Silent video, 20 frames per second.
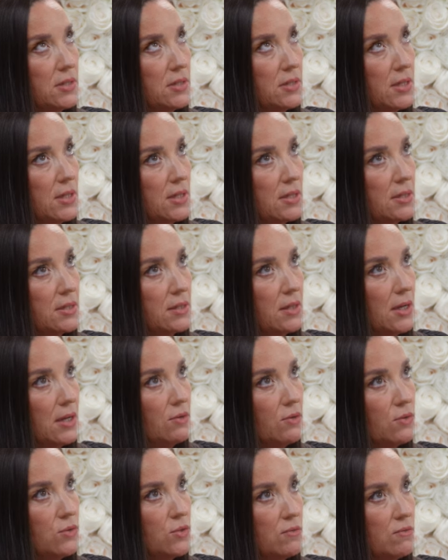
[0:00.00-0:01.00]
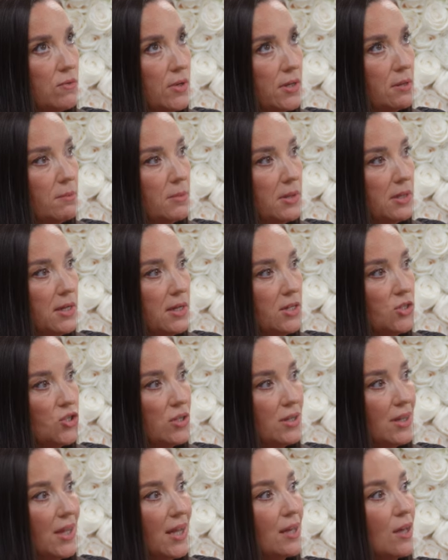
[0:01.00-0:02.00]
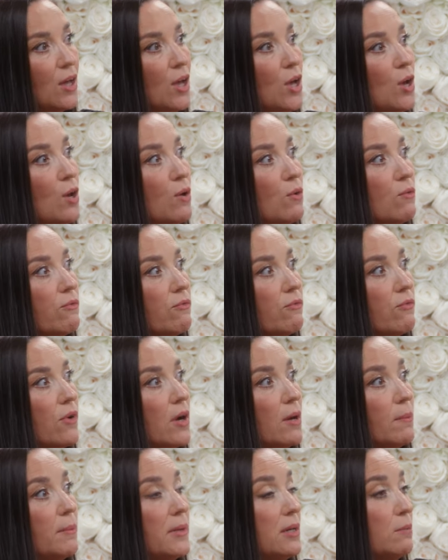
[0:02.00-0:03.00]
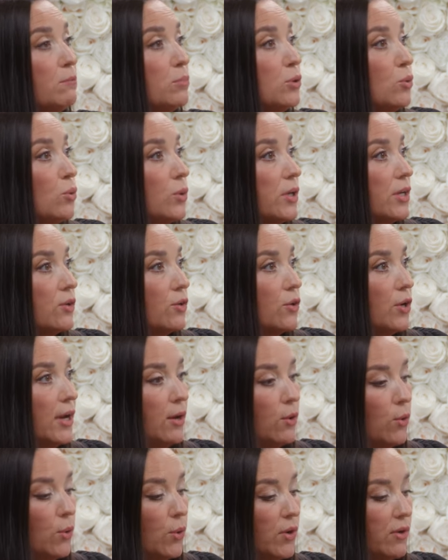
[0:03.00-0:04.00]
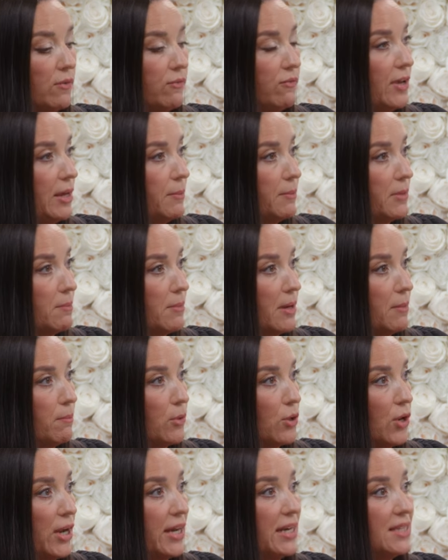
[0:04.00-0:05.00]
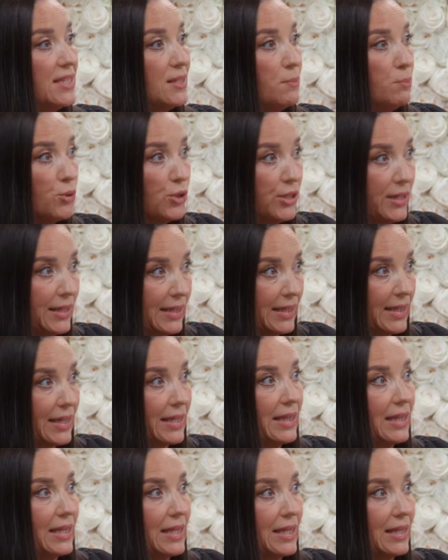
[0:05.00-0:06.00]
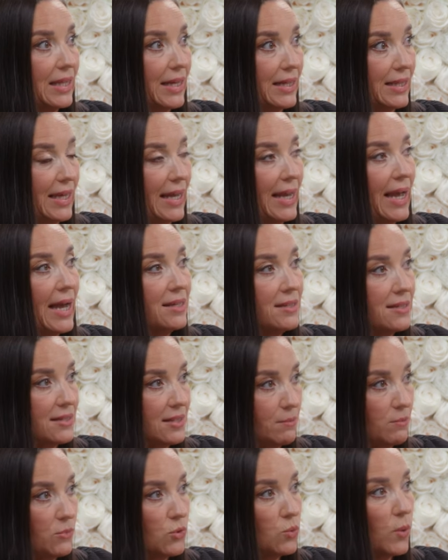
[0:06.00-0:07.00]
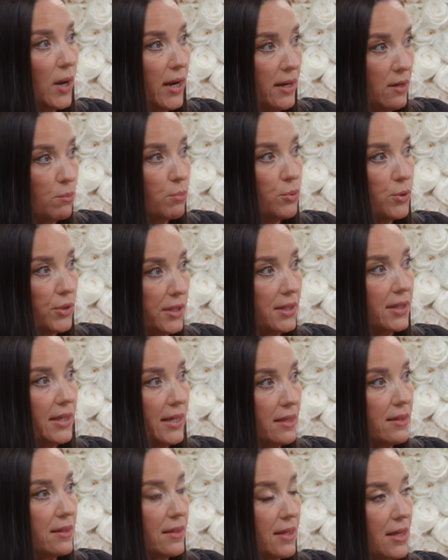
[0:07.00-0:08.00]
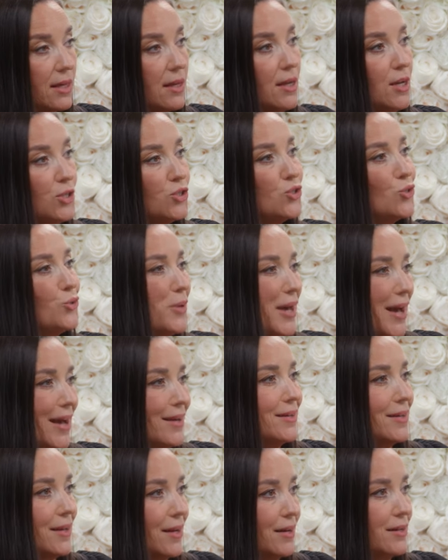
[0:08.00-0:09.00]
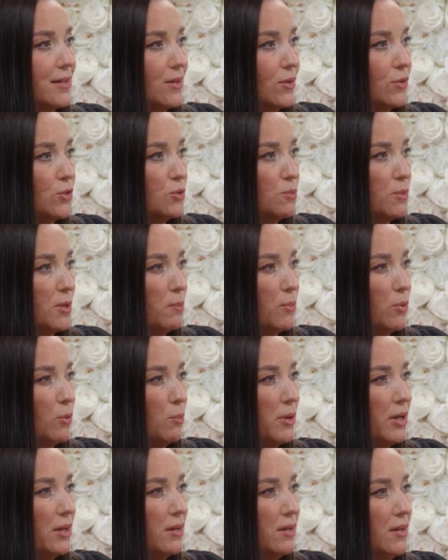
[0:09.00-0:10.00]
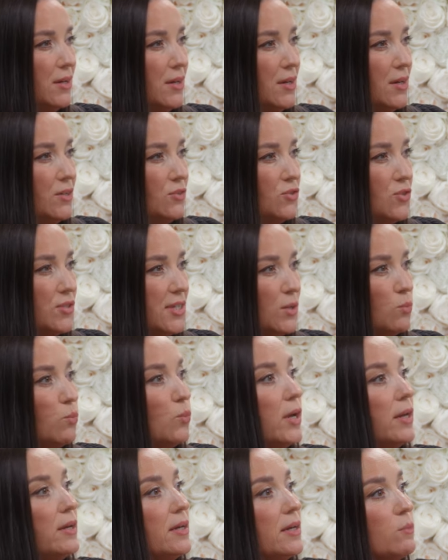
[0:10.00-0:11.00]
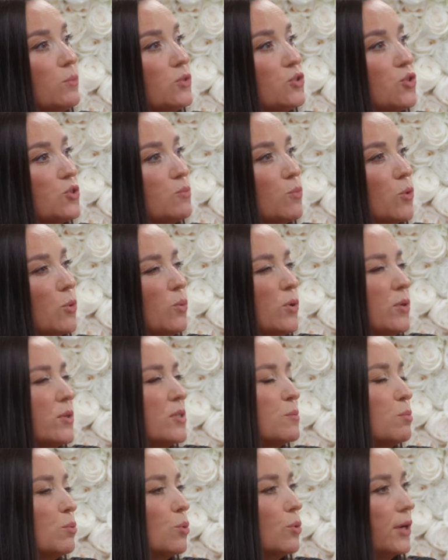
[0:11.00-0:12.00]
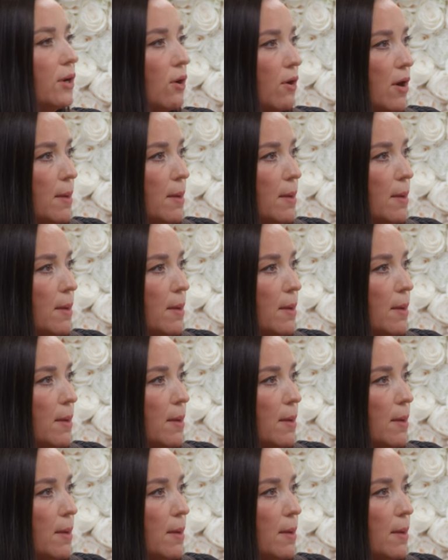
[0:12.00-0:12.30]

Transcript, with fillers: six letters of recommendation, like from an employer or a family member. And it's a pretty lengthy, like they asked them to write a pretty lengthy. So you had to kind of tell those people, but just said, and it was just more, we're exploring our